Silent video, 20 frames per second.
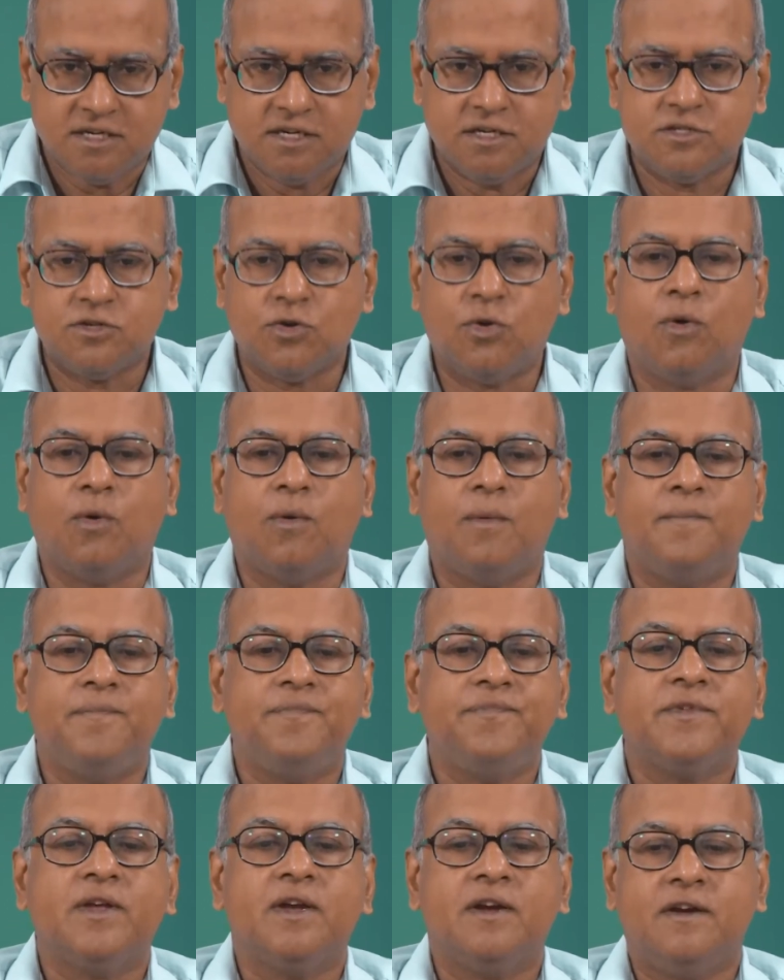So,
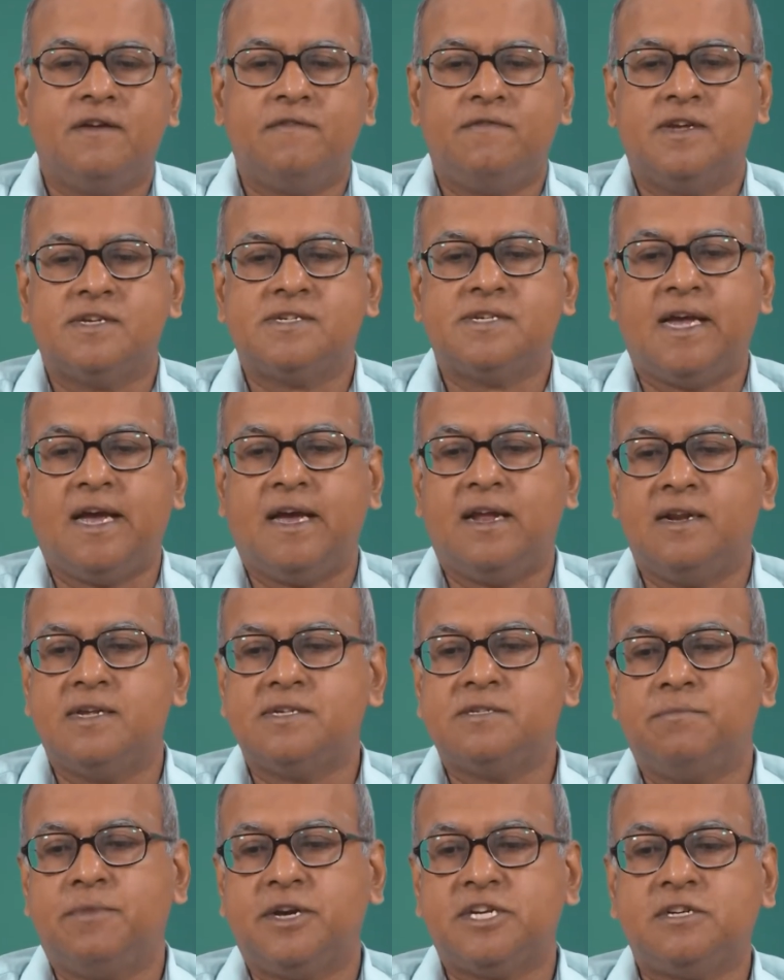if the sale
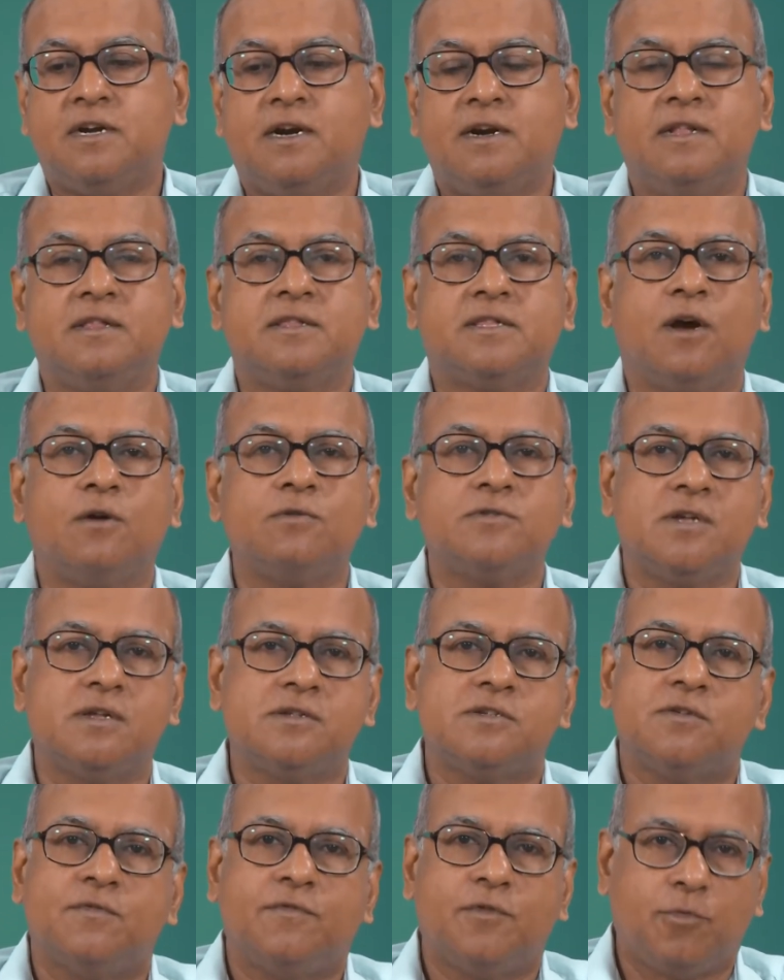is measured in
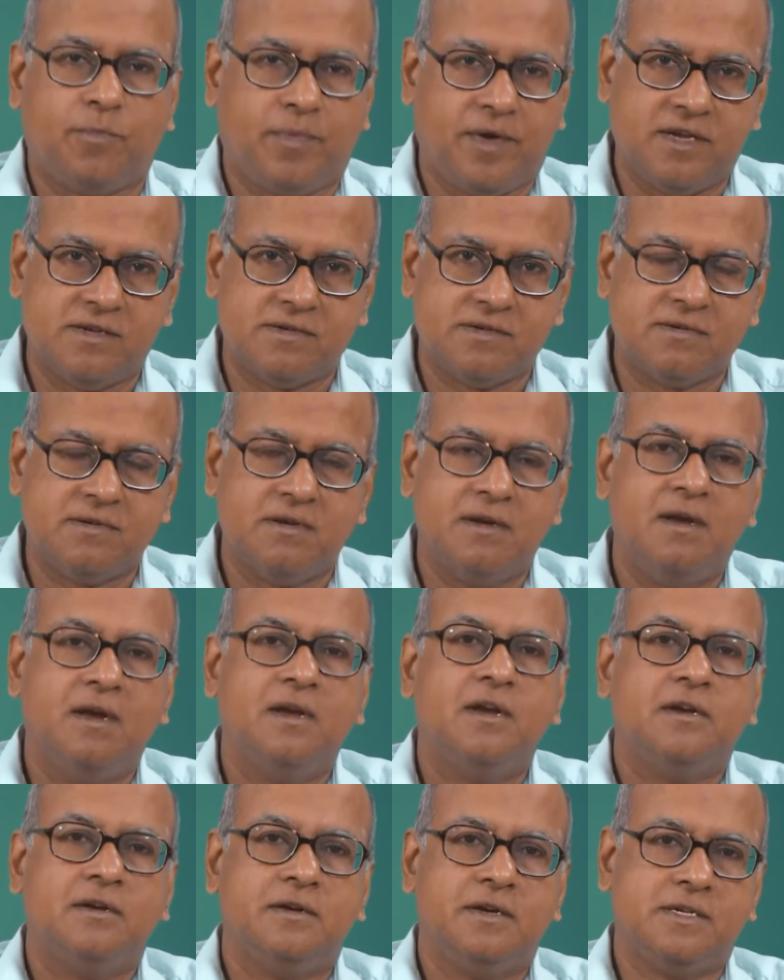thousands of rupees
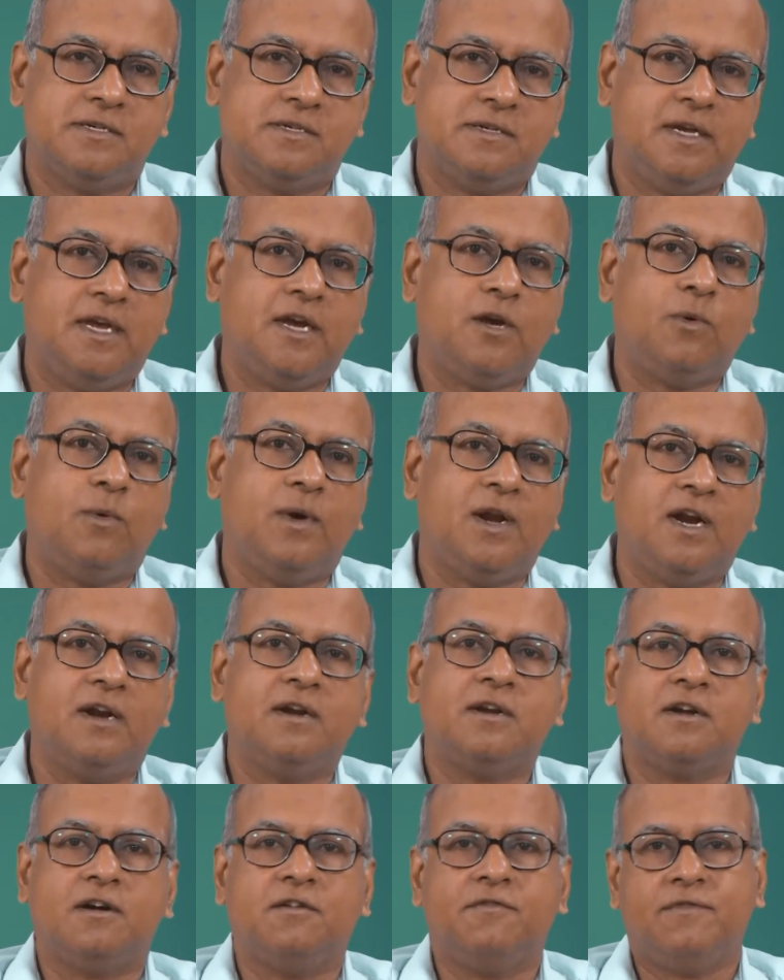is
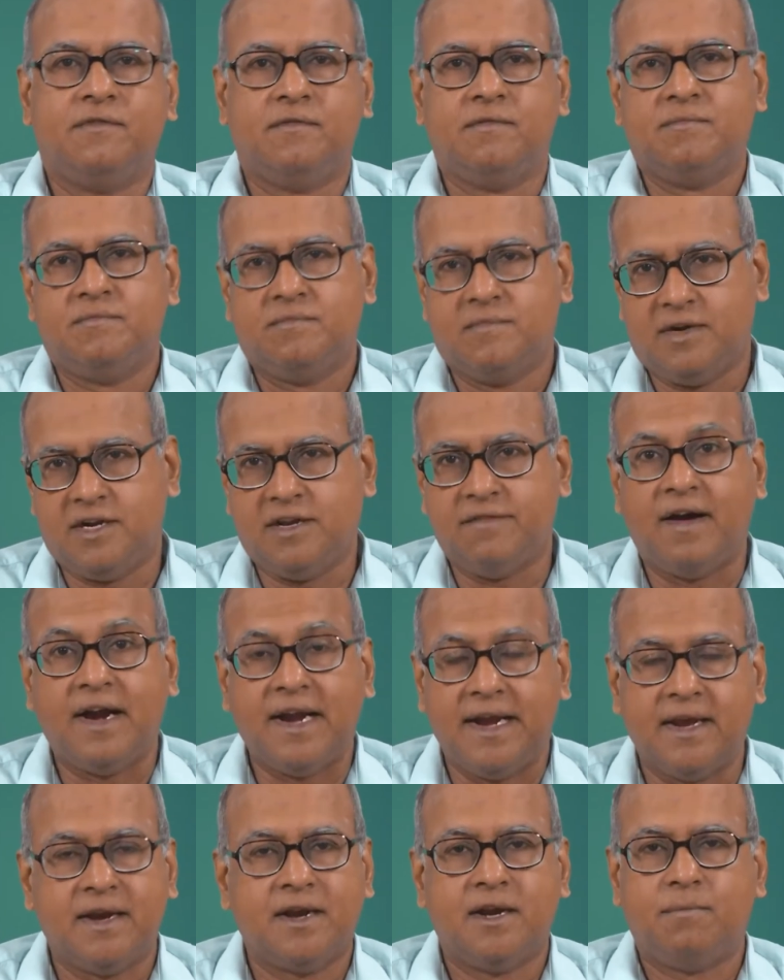equivalent of
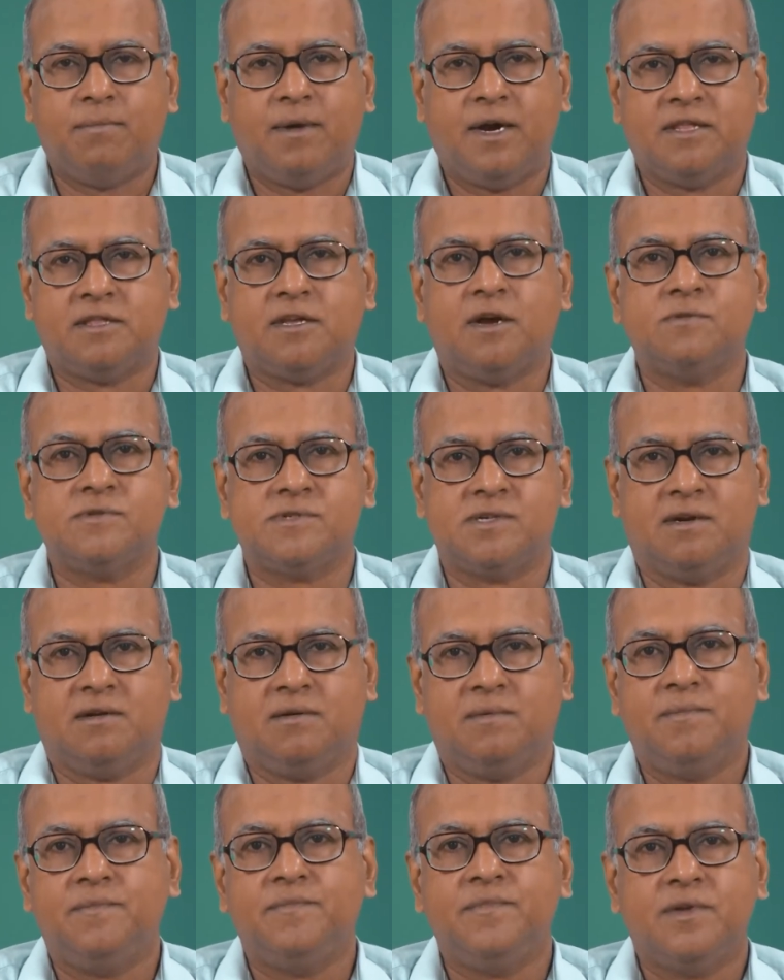dividing it by
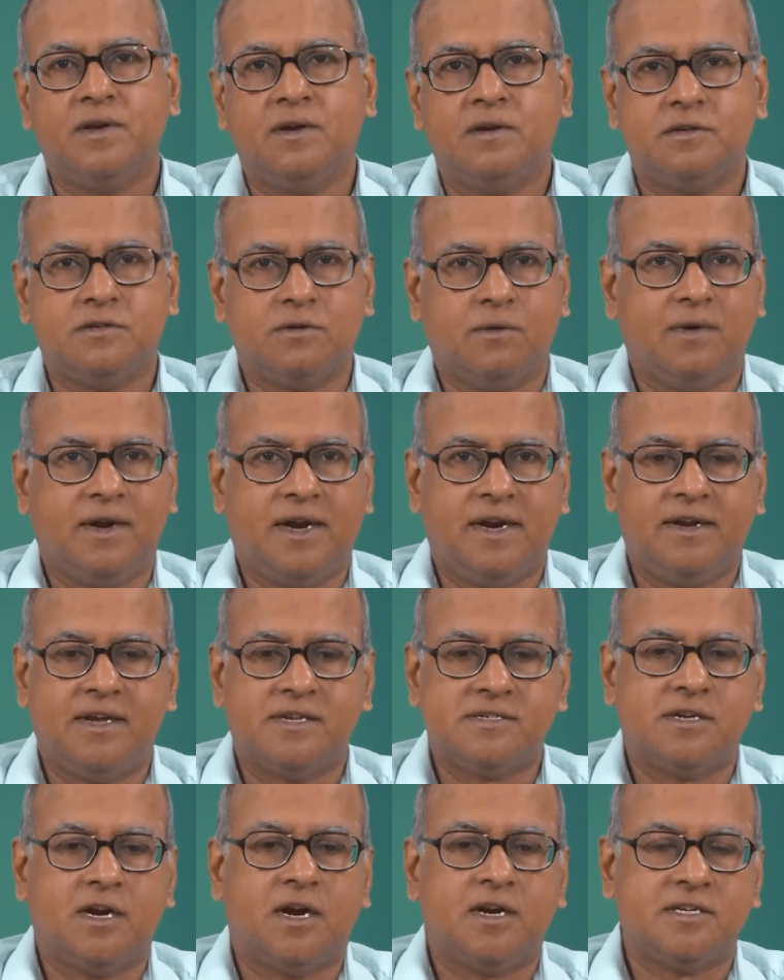1000. So, it
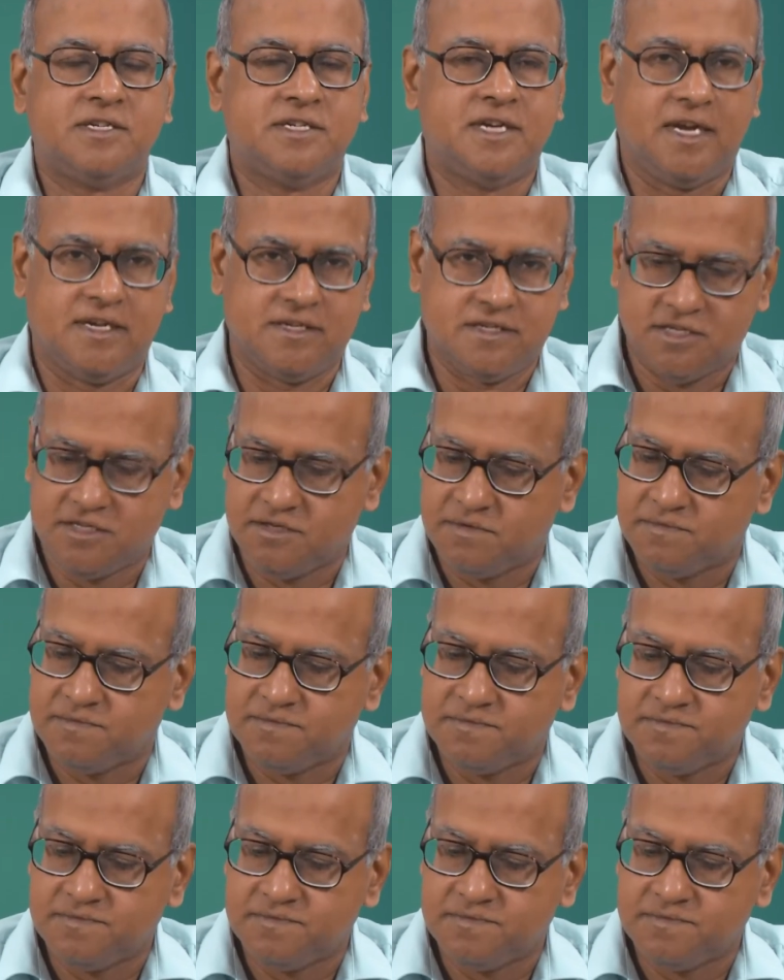does not change.